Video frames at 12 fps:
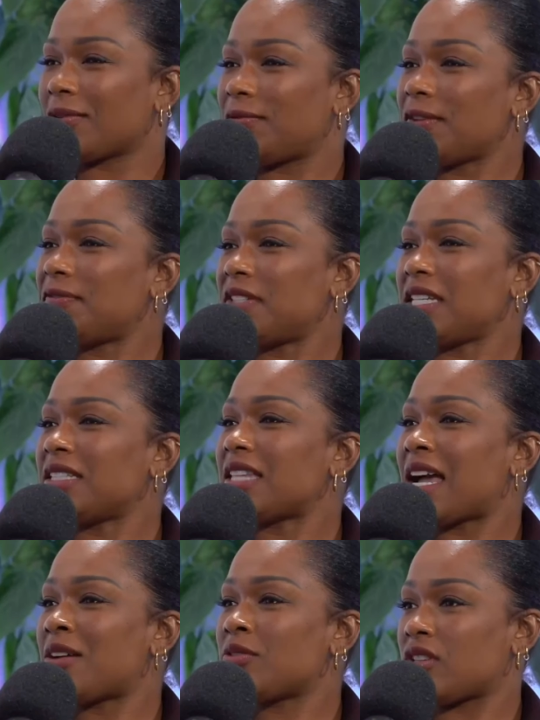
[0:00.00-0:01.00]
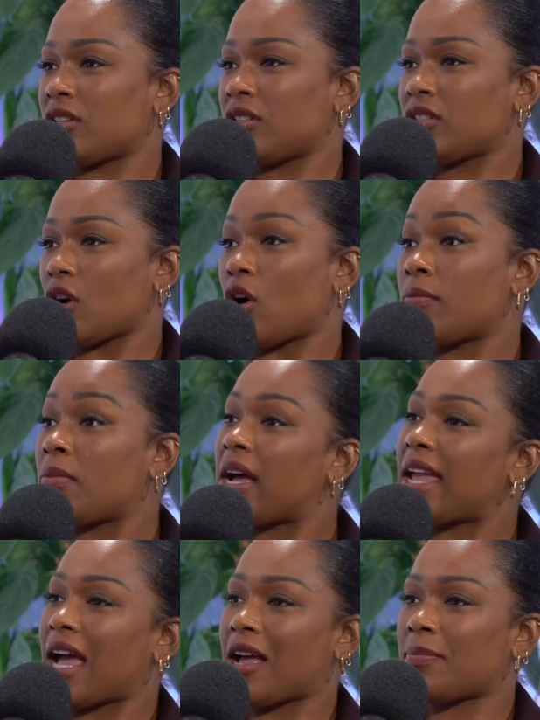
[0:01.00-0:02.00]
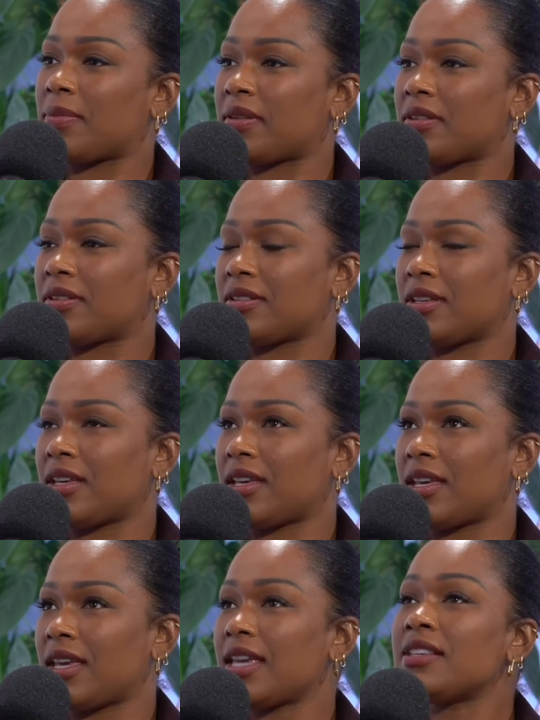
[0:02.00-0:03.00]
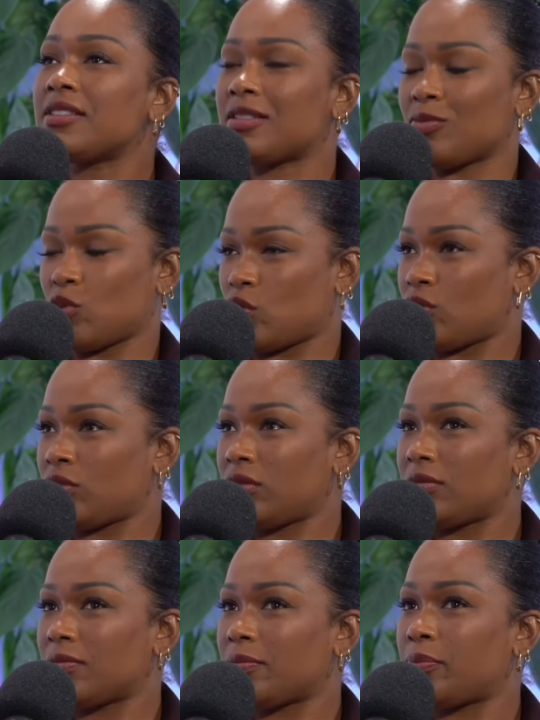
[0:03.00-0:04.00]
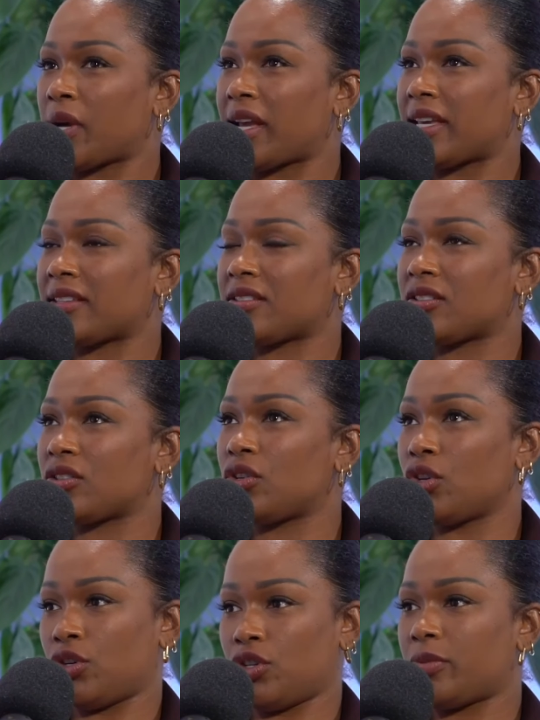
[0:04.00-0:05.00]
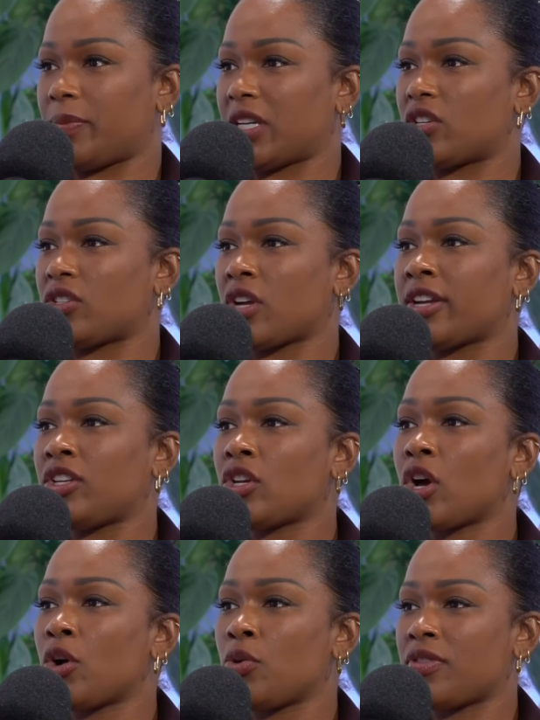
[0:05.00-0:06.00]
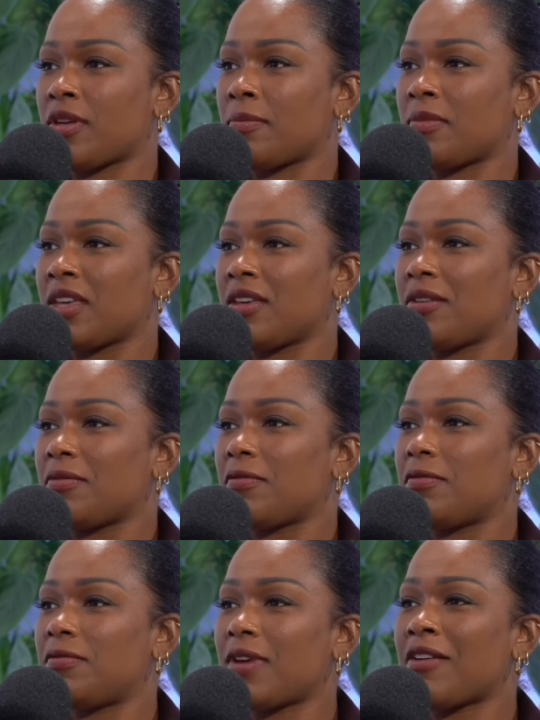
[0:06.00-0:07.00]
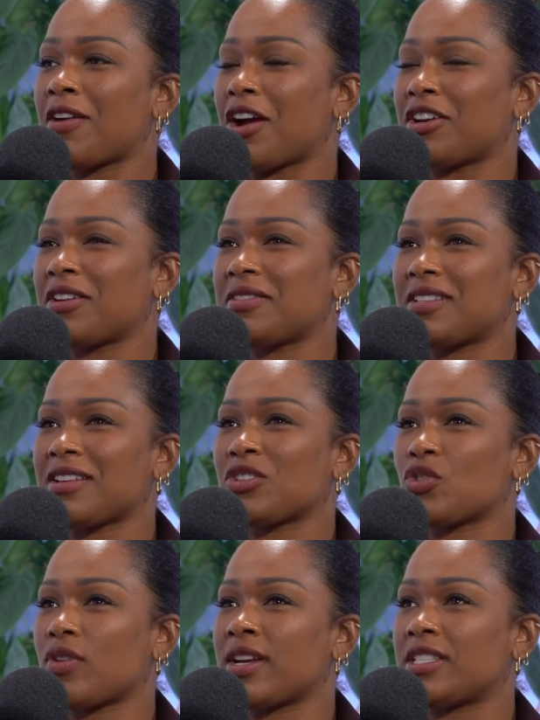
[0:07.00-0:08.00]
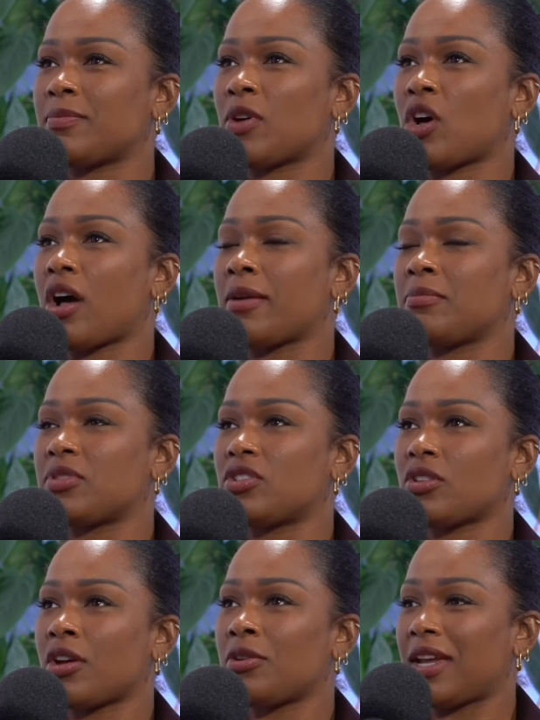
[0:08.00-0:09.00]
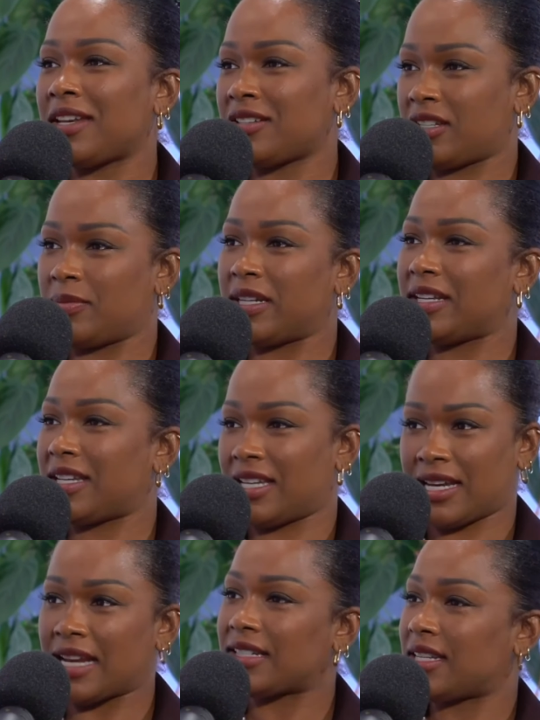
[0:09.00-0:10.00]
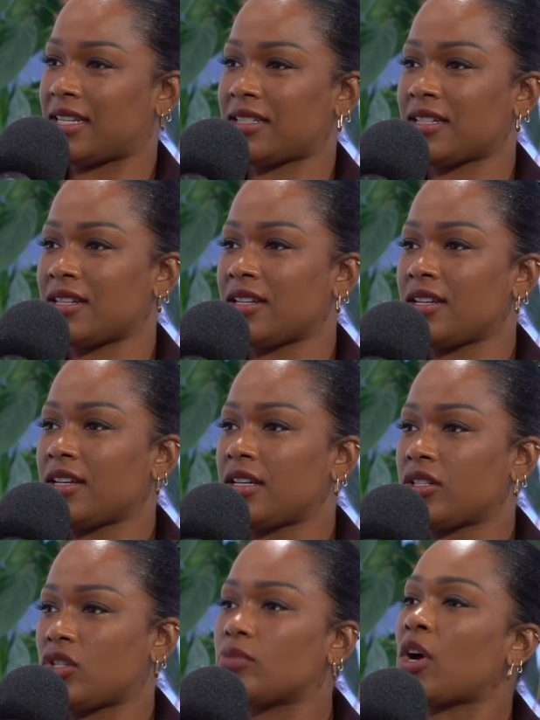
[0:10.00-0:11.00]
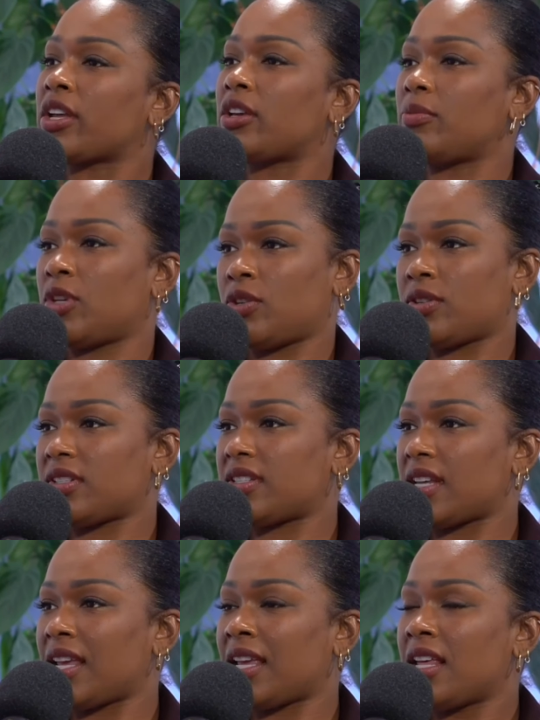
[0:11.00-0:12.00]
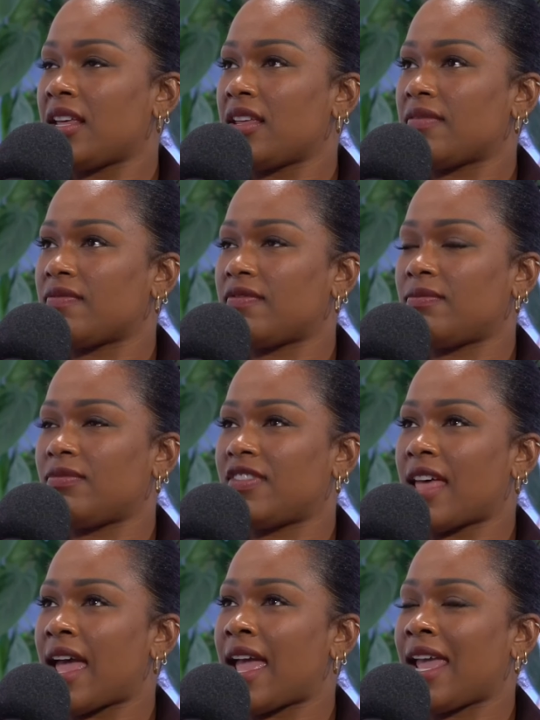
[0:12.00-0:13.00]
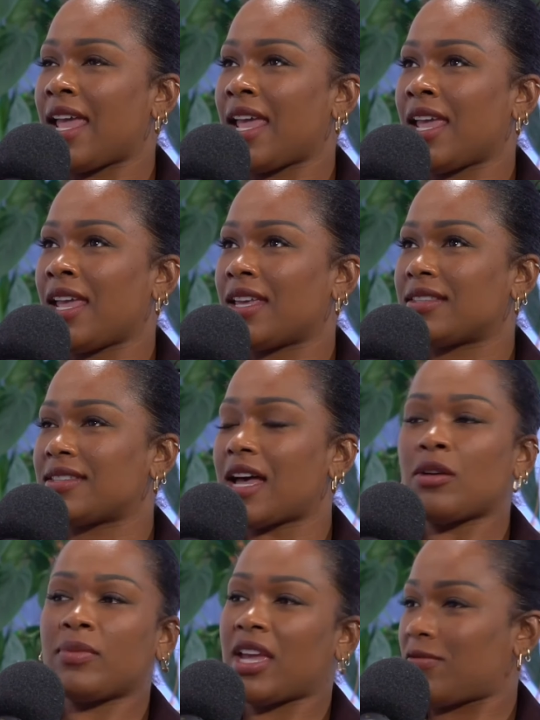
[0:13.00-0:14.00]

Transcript: 15,000 on my app is small, but it's good because I know them I know it sounds crazy, but I'm so intimately connected to my community. They tell me